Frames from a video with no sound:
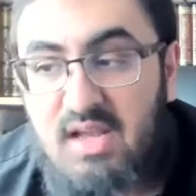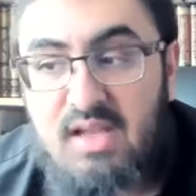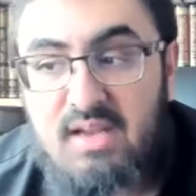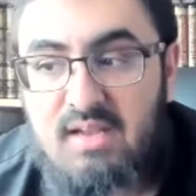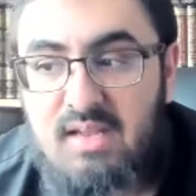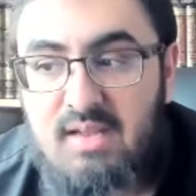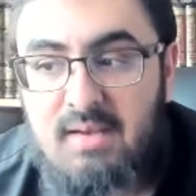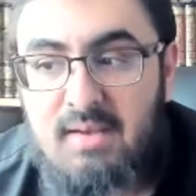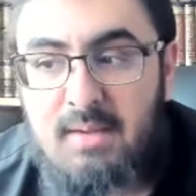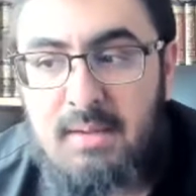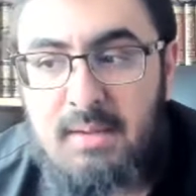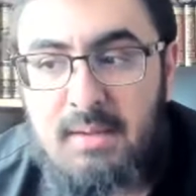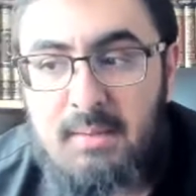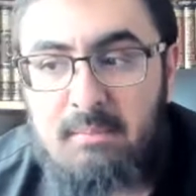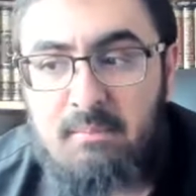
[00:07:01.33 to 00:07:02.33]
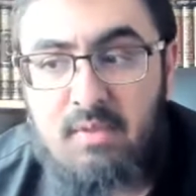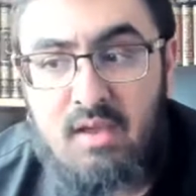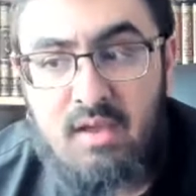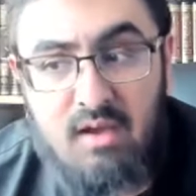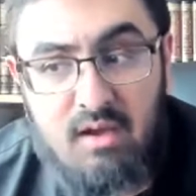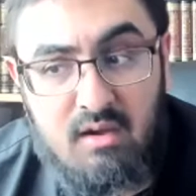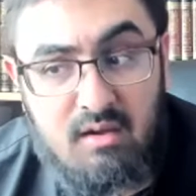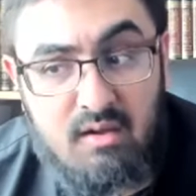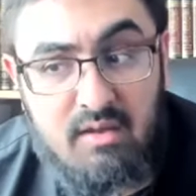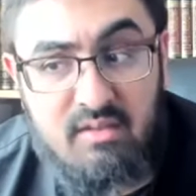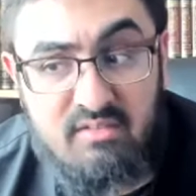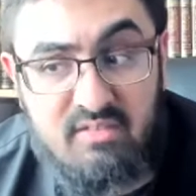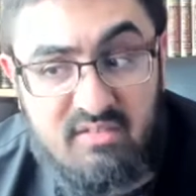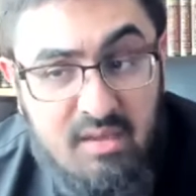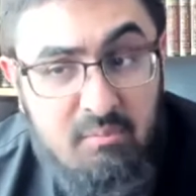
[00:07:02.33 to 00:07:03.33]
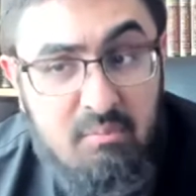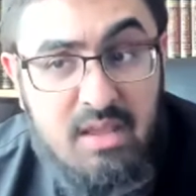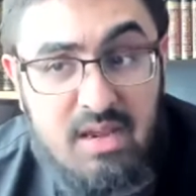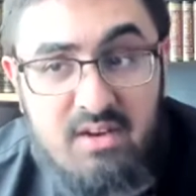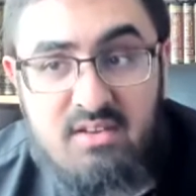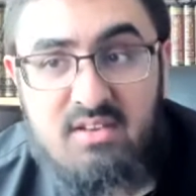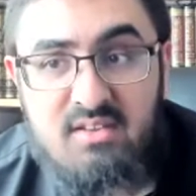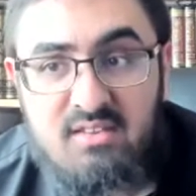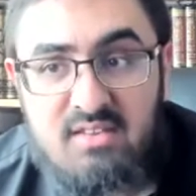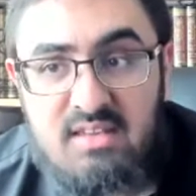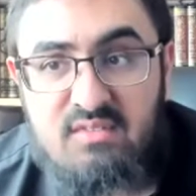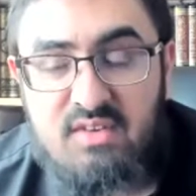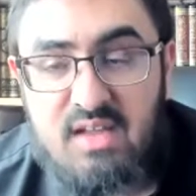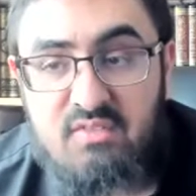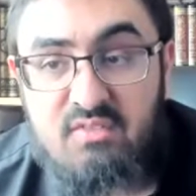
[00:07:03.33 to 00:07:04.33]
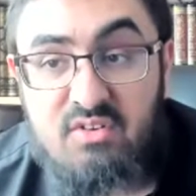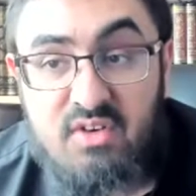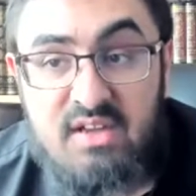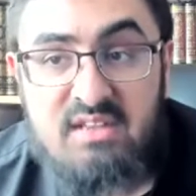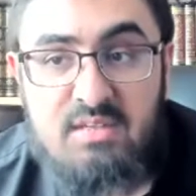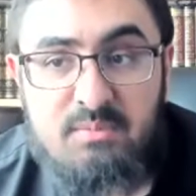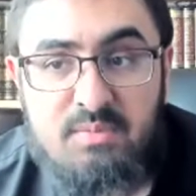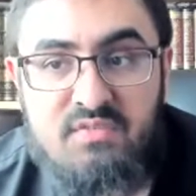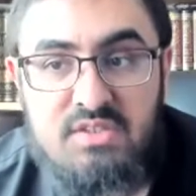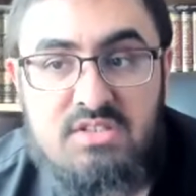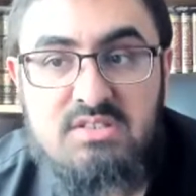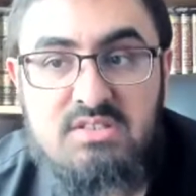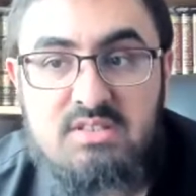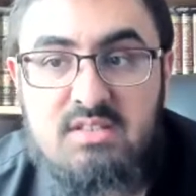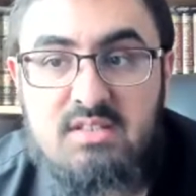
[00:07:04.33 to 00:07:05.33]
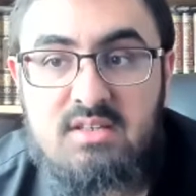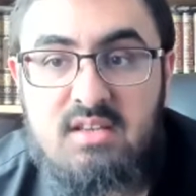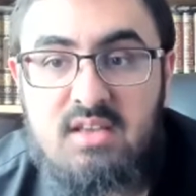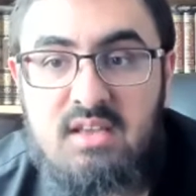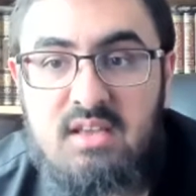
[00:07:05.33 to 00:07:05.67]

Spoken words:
grad. And in some areas, even have greater proficiency.